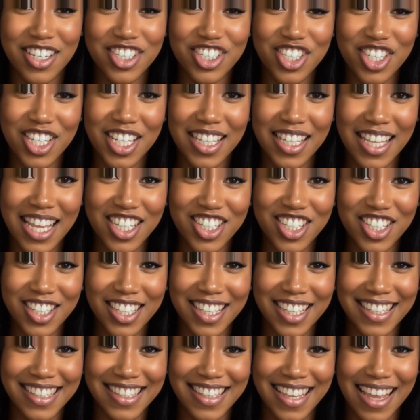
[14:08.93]
she
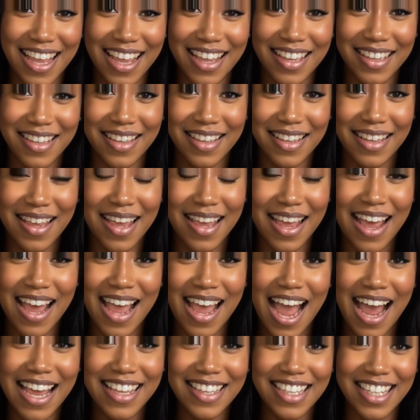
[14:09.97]
allegedly said,
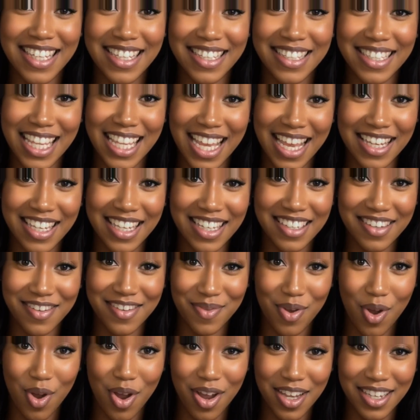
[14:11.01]
"I didn't take his
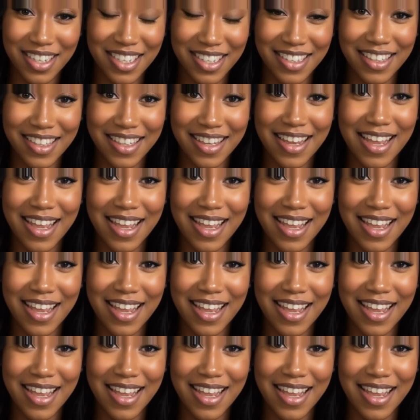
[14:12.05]
voice.